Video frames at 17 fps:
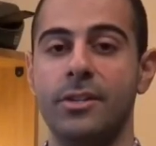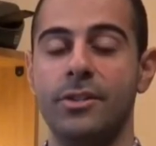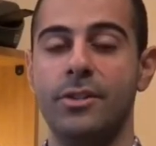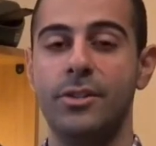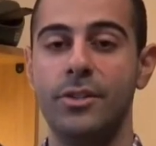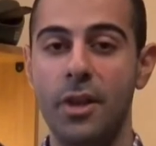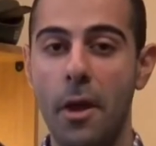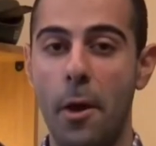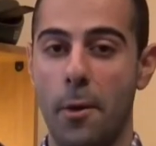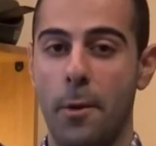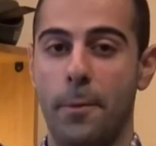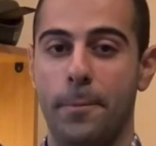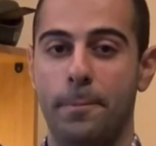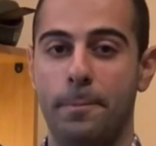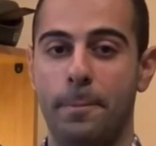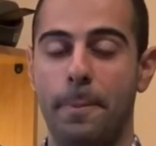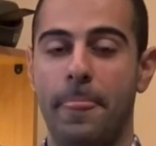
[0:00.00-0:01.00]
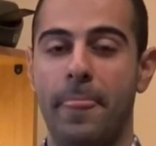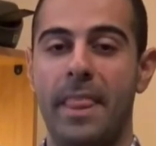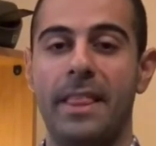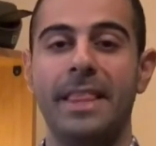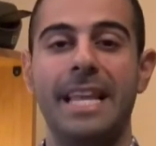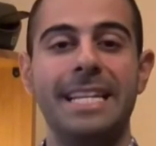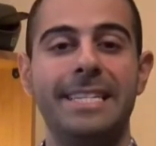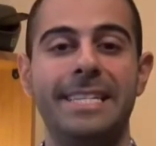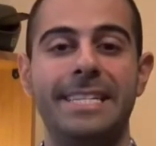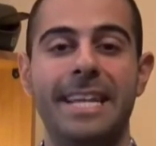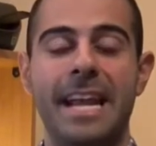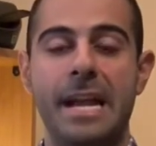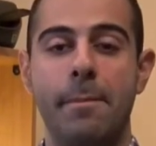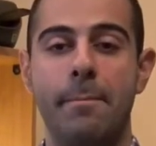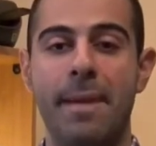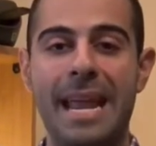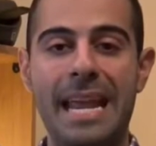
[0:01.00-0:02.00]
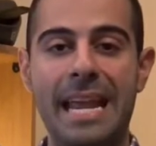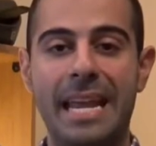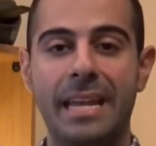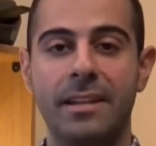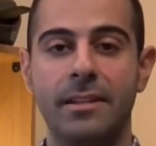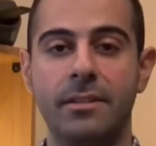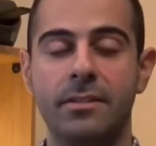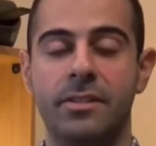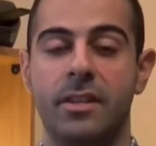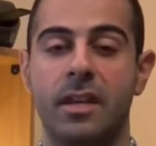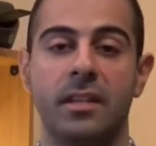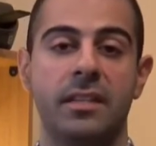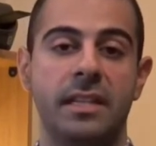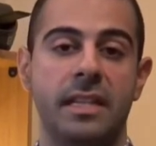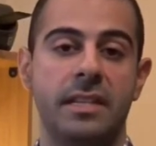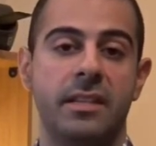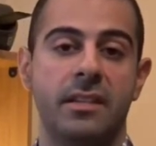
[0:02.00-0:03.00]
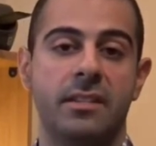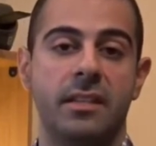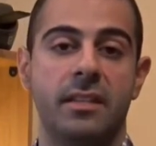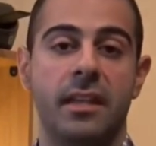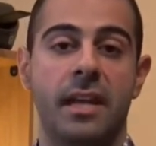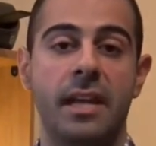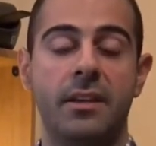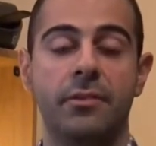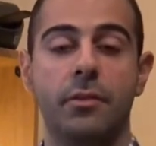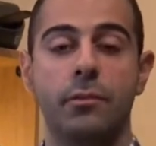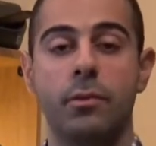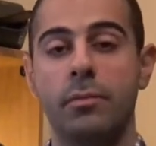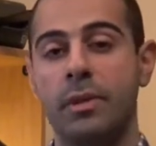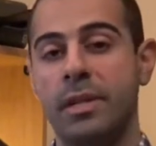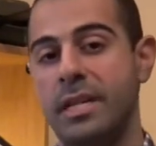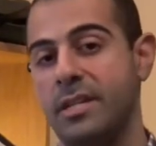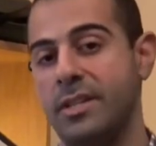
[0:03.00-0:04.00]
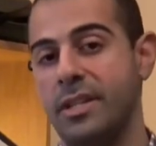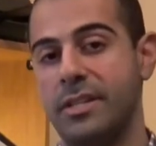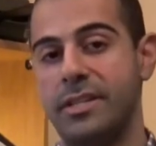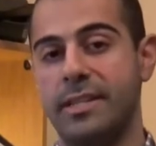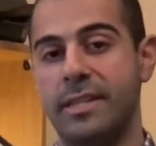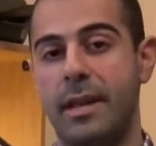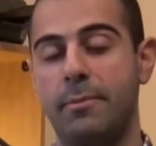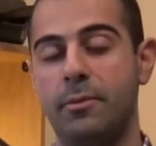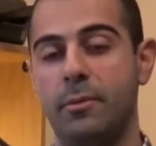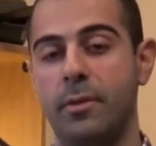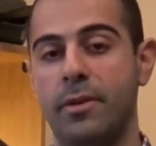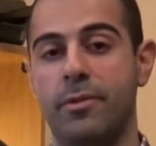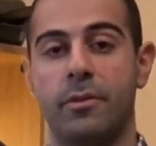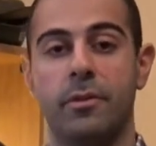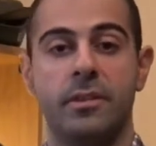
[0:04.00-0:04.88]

So, let's say a man suddenly doesn't like the woman he just slept with,